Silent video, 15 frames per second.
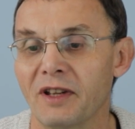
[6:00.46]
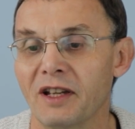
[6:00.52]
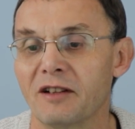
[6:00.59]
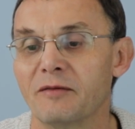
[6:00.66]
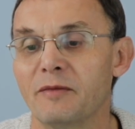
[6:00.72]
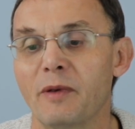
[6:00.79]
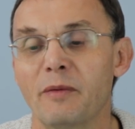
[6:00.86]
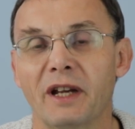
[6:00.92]

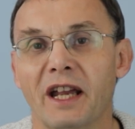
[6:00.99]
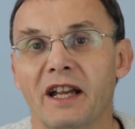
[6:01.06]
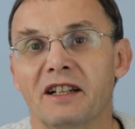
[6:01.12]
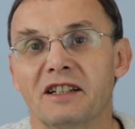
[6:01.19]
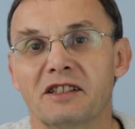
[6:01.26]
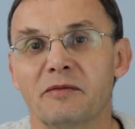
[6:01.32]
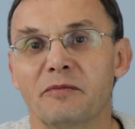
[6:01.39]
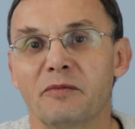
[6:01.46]
Remember
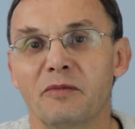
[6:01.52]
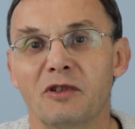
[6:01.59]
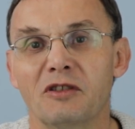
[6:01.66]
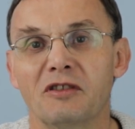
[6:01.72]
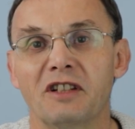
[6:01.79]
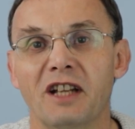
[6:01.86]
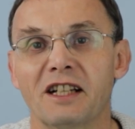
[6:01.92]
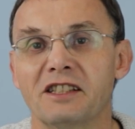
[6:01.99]
getting some
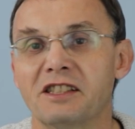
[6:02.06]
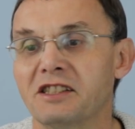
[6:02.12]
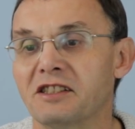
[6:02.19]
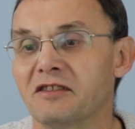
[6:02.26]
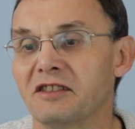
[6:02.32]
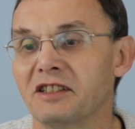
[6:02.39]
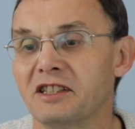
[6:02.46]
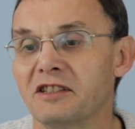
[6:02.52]
good catches
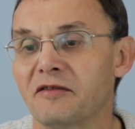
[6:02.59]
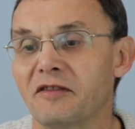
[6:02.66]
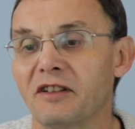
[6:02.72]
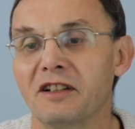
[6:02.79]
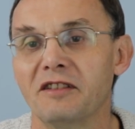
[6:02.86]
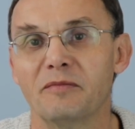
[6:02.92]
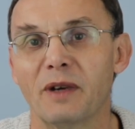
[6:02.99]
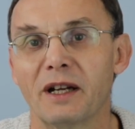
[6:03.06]
on this
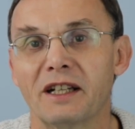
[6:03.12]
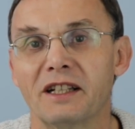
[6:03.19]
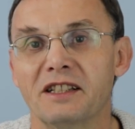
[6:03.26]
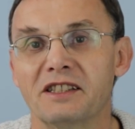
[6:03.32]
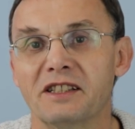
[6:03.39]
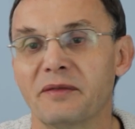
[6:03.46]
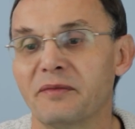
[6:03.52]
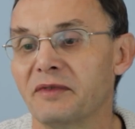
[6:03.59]
float back in
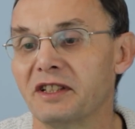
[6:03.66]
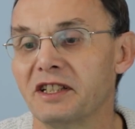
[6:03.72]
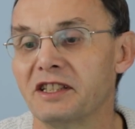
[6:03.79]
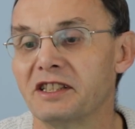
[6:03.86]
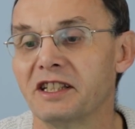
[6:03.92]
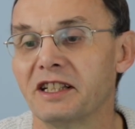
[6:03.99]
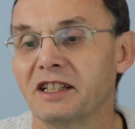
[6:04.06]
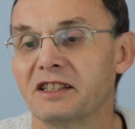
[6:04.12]

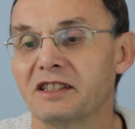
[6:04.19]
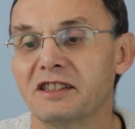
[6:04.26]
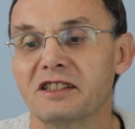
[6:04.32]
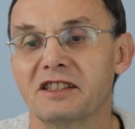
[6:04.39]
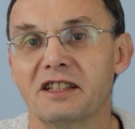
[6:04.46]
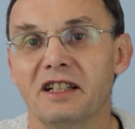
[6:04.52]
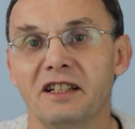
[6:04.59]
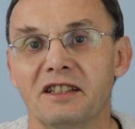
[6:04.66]
76
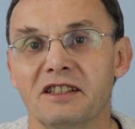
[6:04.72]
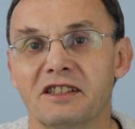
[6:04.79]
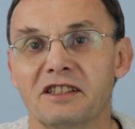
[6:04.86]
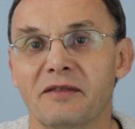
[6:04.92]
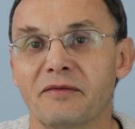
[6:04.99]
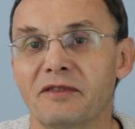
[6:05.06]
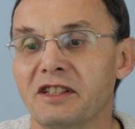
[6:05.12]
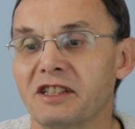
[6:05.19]
and into
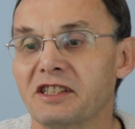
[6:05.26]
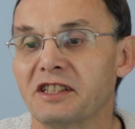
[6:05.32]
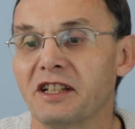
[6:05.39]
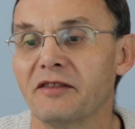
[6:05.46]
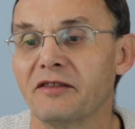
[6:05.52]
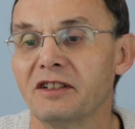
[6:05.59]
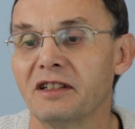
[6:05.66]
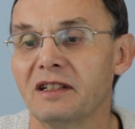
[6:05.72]

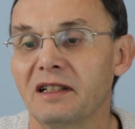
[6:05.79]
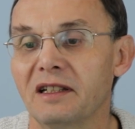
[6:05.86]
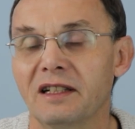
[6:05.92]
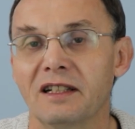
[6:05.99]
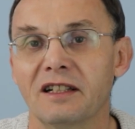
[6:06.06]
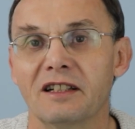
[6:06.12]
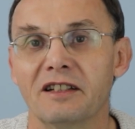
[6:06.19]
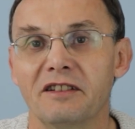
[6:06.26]
77,
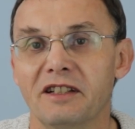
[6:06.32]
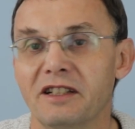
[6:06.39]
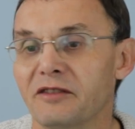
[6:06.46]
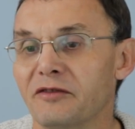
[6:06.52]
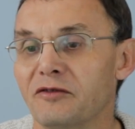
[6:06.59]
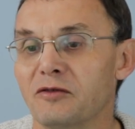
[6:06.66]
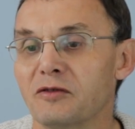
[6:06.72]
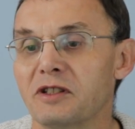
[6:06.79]
including a
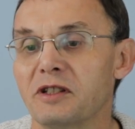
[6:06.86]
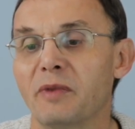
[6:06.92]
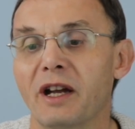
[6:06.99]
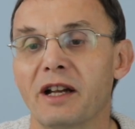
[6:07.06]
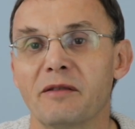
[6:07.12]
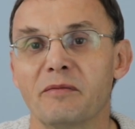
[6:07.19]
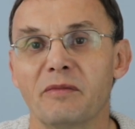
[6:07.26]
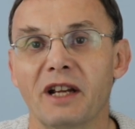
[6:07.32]

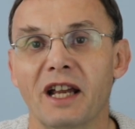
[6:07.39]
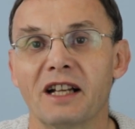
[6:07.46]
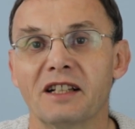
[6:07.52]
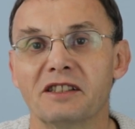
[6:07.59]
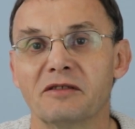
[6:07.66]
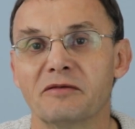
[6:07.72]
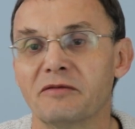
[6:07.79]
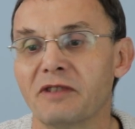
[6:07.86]
£40
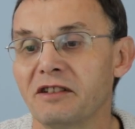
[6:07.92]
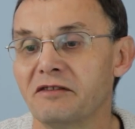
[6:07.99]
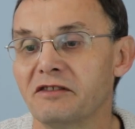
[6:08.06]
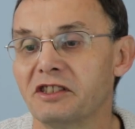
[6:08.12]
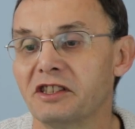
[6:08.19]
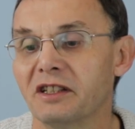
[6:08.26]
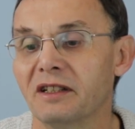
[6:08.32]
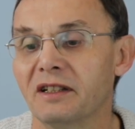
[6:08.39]
catch of
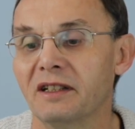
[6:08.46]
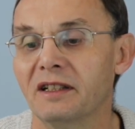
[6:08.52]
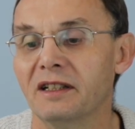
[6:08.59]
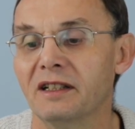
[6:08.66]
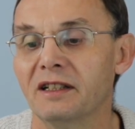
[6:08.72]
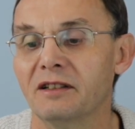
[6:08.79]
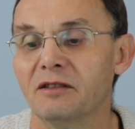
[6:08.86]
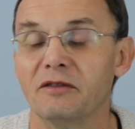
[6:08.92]
roach
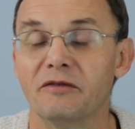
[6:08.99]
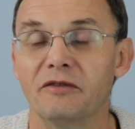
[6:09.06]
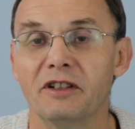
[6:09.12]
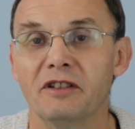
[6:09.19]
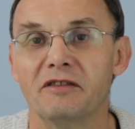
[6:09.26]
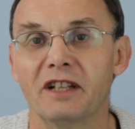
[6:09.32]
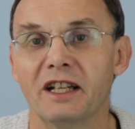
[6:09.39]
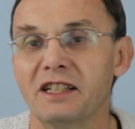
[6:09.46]
with a
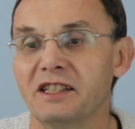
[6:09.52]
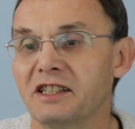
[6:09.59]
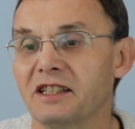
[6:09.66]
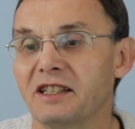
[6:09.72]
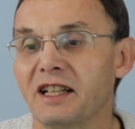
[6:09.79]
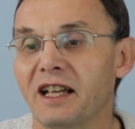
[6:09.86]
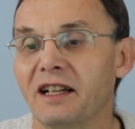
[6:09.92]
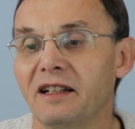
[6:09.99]
few dace
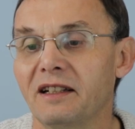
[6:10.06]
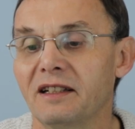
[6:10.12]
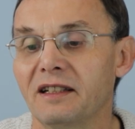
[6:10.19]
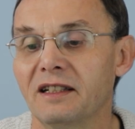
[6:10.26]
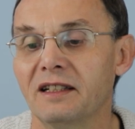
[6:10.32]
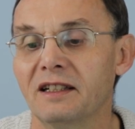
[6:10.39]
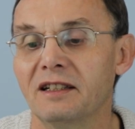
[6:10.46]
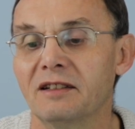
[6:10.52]
in there,
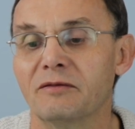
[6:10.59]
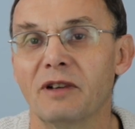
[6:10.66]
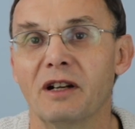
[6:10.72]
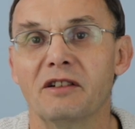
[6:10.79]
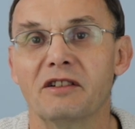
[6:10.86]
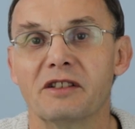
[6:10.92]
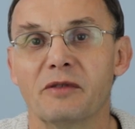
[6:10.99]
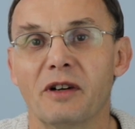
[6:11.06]

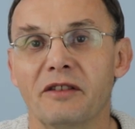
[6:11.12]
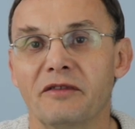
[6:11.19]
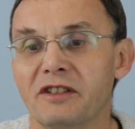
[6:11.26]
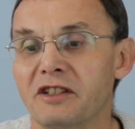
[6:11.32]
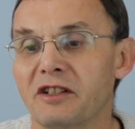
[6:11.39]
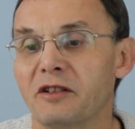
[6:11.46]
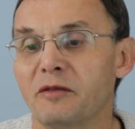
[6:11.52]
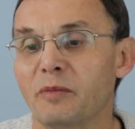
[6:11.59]
roach to over
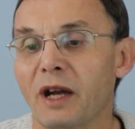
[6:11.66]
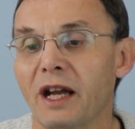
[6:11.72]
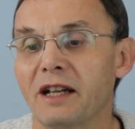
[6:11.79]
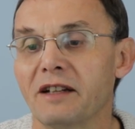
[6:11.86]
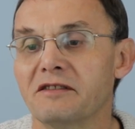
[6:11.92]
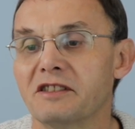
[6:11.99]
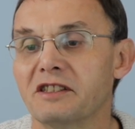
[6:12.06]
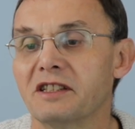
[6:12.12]

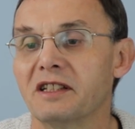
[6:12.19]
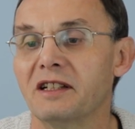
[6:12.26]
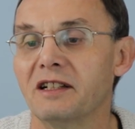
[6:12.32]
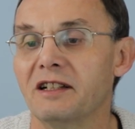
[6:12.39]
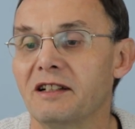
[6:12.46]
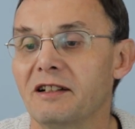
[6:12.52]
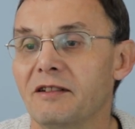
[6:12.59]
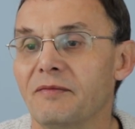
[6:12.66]
£2.
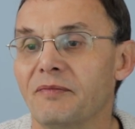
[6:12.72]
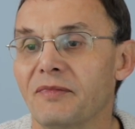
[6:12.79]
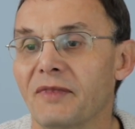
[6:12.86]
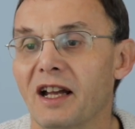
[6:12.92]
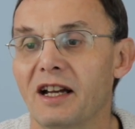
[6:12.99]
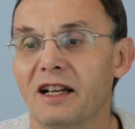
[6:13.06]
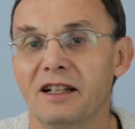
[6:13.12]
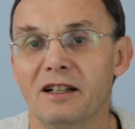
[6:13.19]

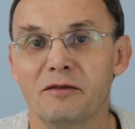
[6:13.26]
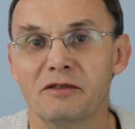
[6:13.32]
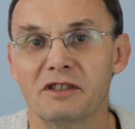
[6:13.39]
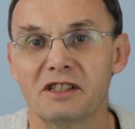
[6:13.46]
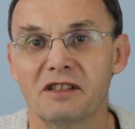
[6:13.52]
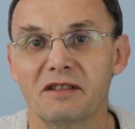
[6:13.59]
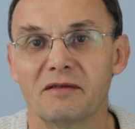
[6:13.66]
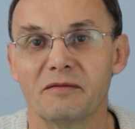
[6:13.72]
And I
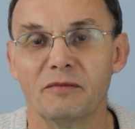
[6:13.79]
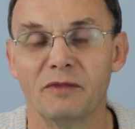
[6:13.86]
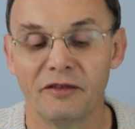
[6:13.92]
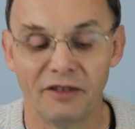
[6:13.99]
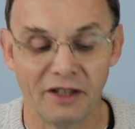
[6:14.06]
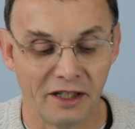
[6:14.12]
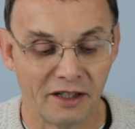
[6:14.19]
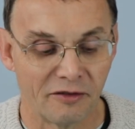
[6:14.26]
was
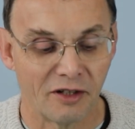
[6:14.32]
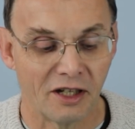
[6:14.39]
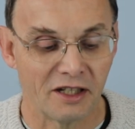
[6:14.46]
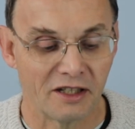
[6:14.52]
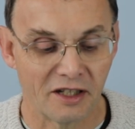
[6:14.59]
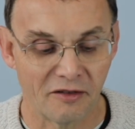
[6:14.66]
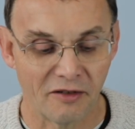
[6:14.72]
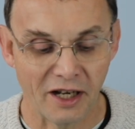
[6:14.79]
moving in the
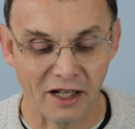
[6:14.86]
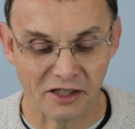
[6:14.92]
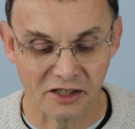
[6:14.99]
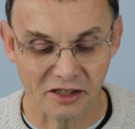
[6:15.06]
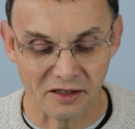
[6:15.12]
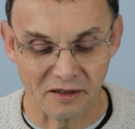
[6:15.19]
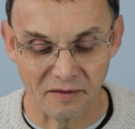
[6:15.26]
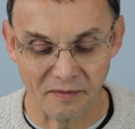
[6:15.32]
right
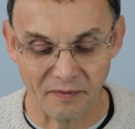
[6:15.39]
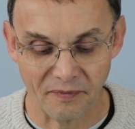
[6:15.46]
direction.